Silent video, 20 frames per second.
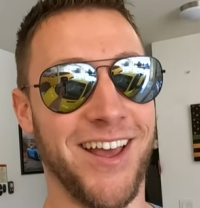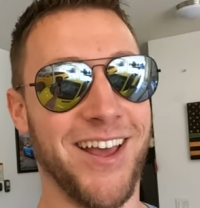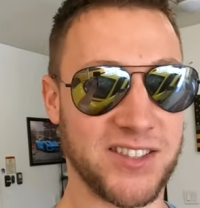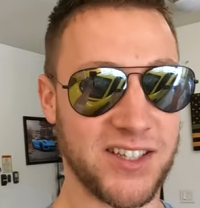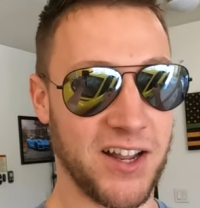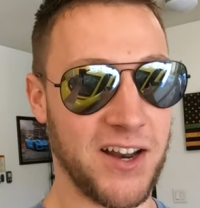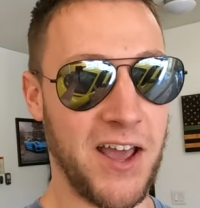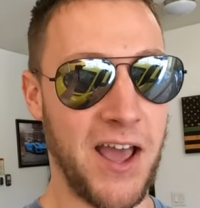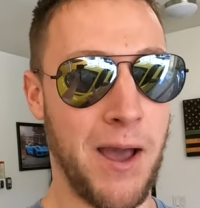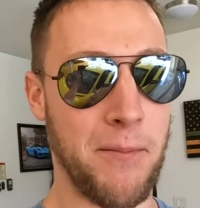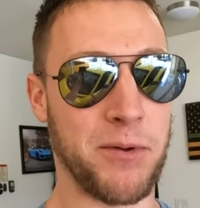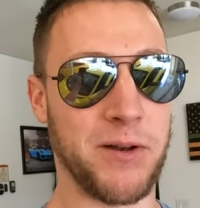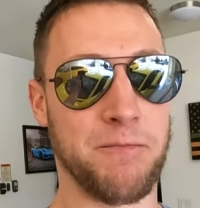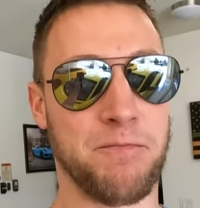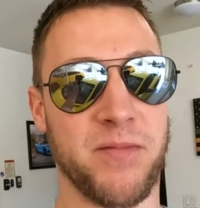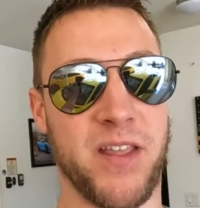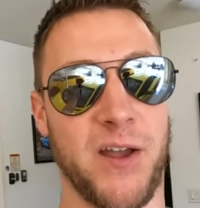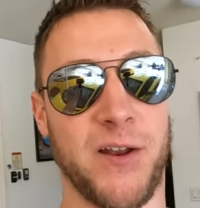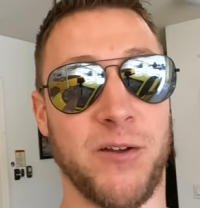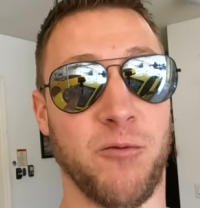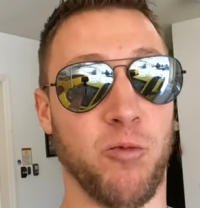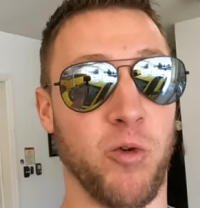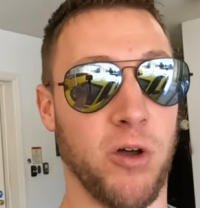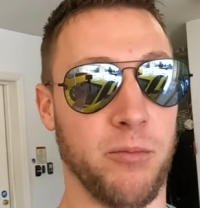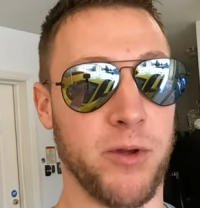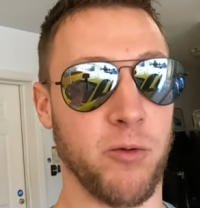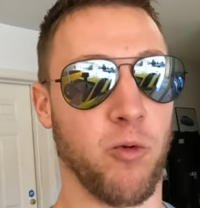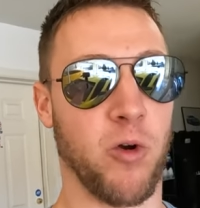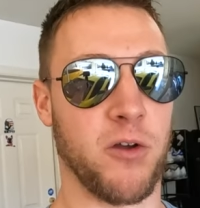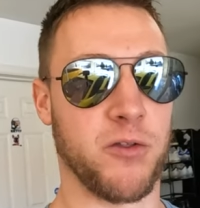It's gonna happen and it
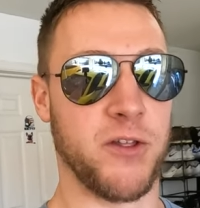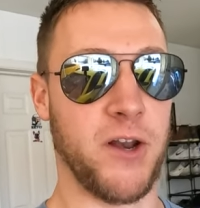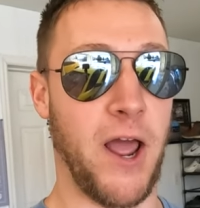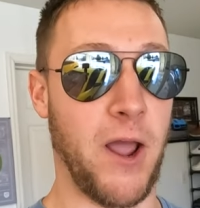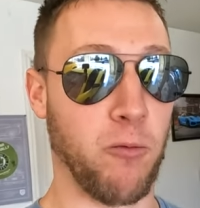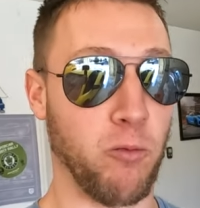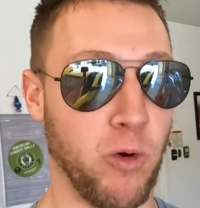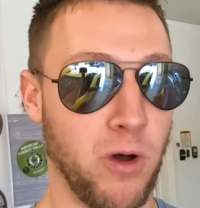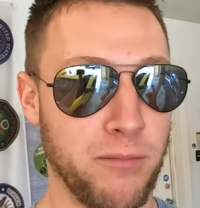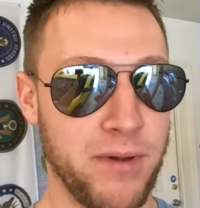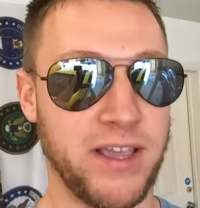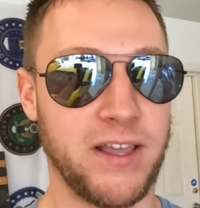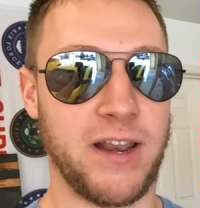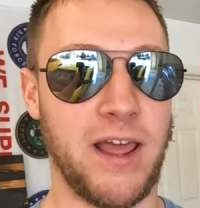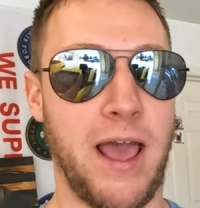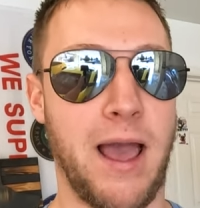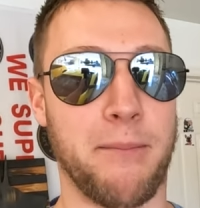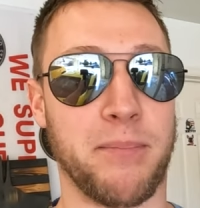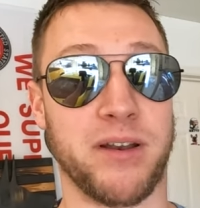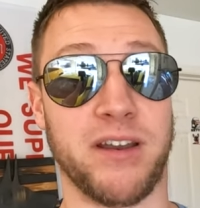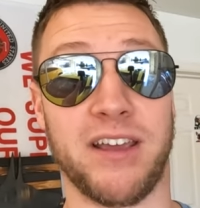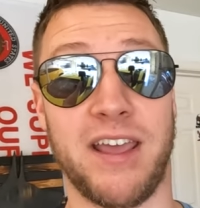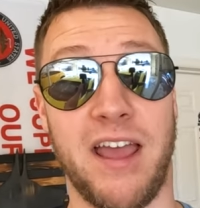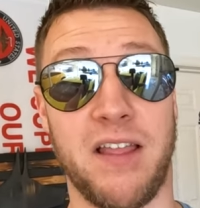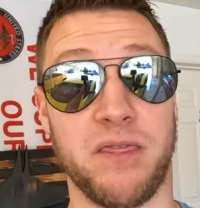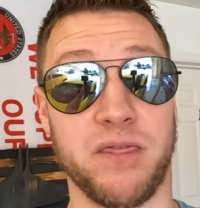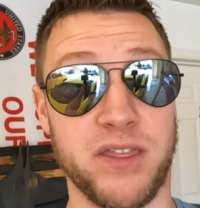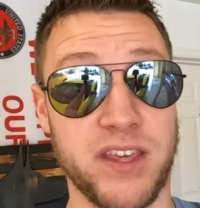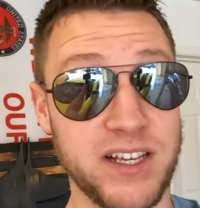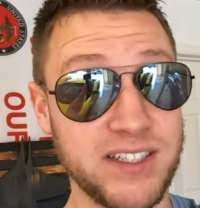will be worth it. I will make it happen
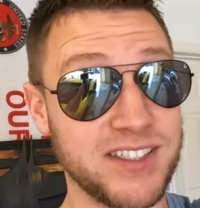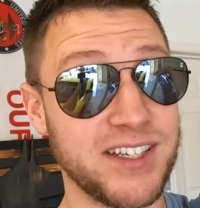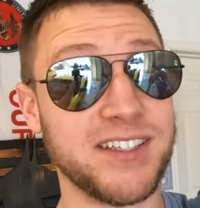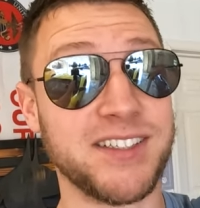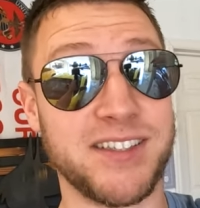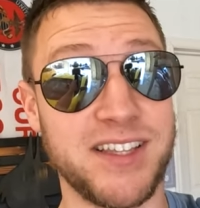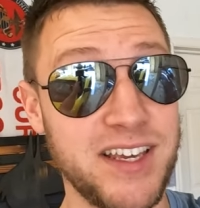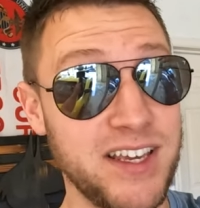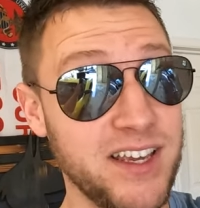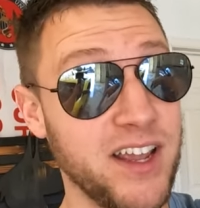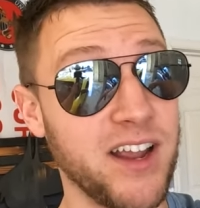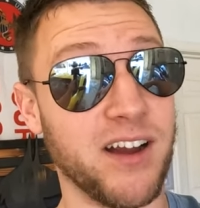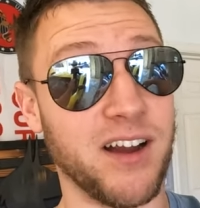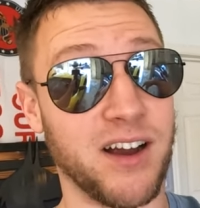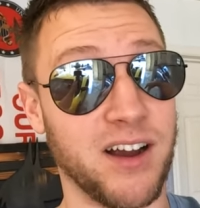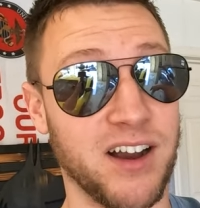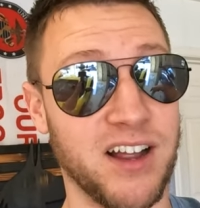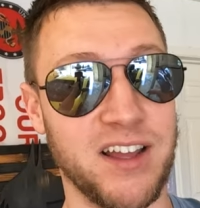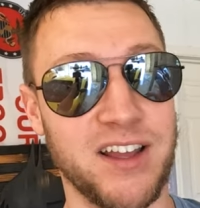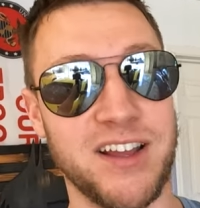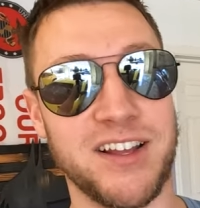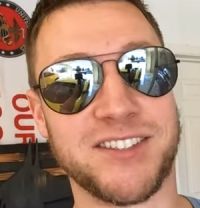again. This is the year.